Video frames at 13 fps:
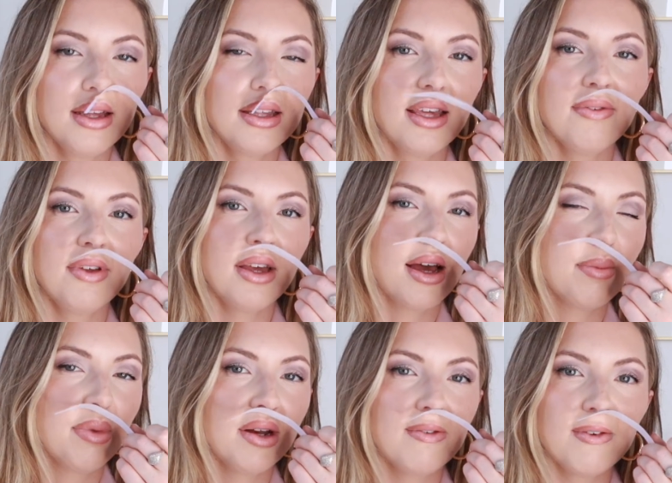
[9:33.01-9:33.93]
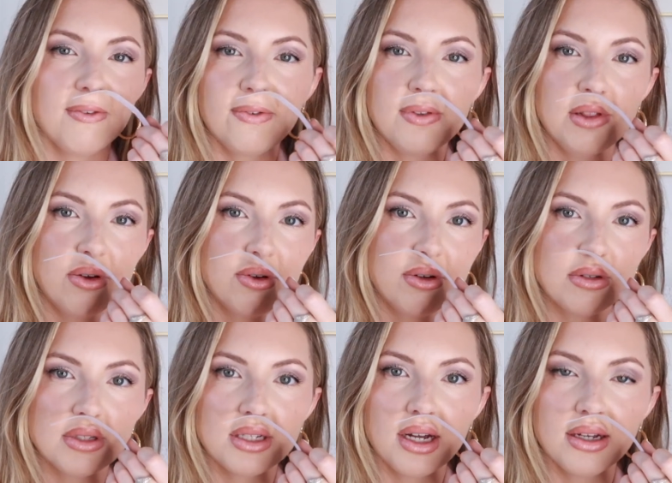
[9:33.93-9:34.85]
giving it a bit of a floral
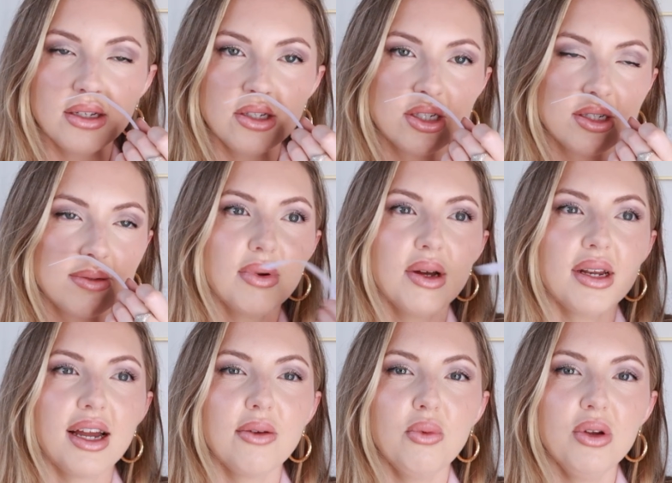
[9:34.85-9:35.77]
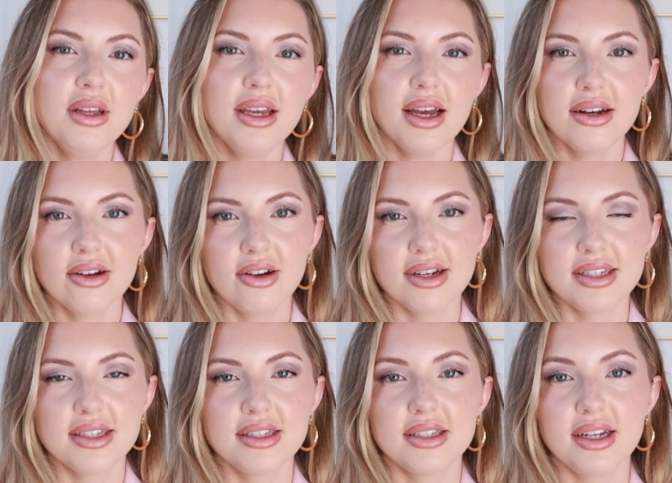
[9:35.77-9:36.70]
touch, but I wouldn't
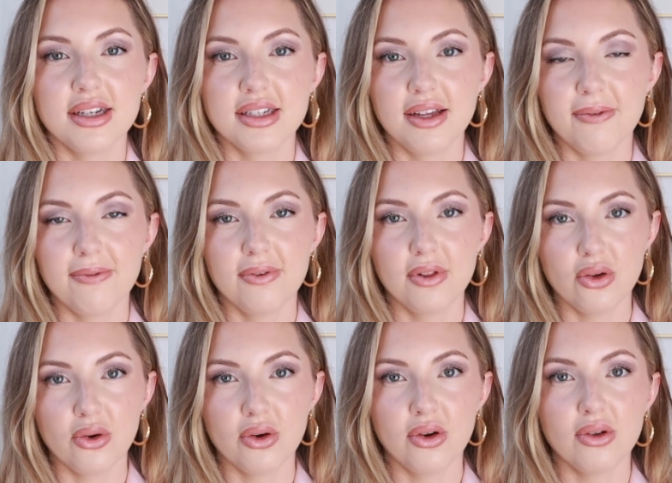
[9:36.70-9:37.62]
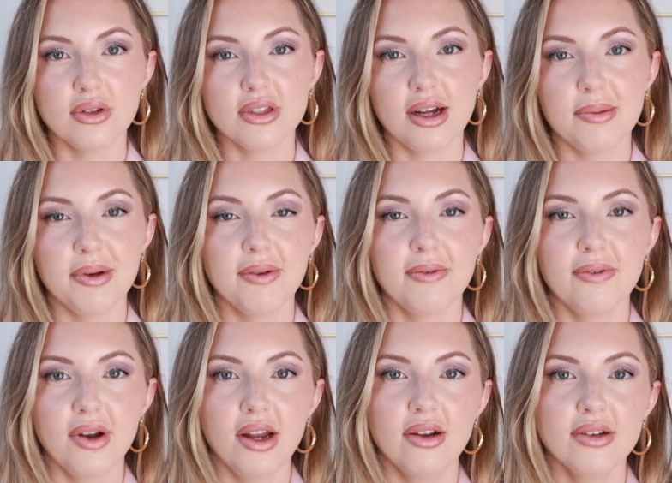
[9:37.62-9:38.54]
categorize this as a floral dominant
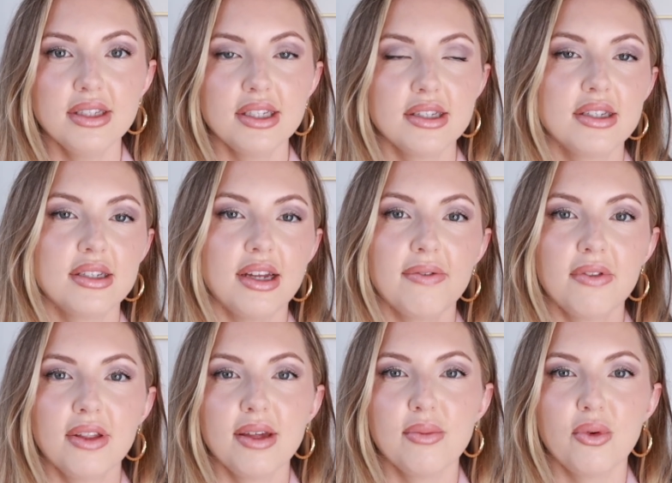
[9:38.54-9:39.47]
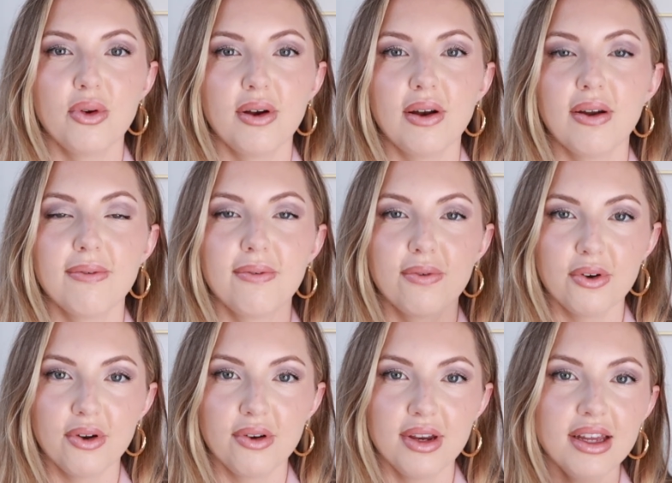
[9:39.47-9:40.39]
fragrance. It's definitely more
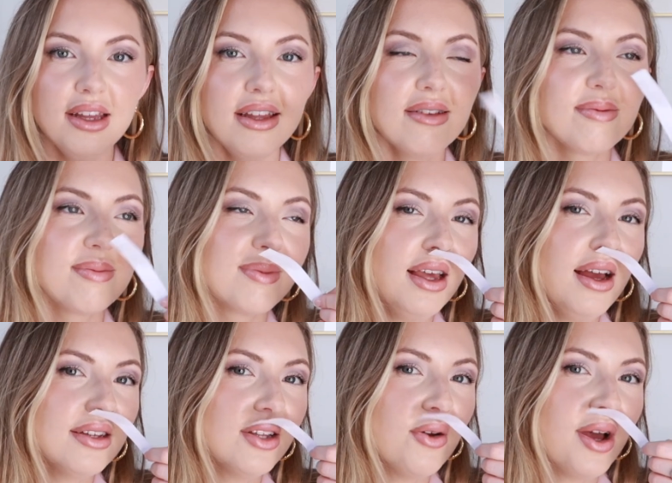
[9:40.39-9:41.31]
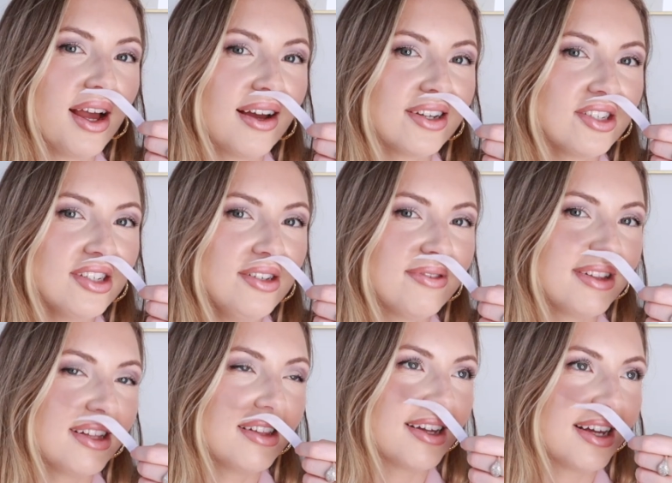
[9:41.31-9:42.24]
fruity. Yeah, no, I actually
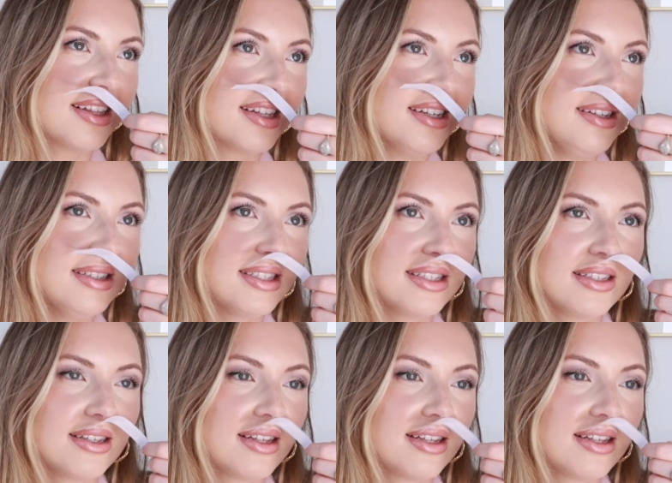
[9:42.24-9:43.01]
really like this.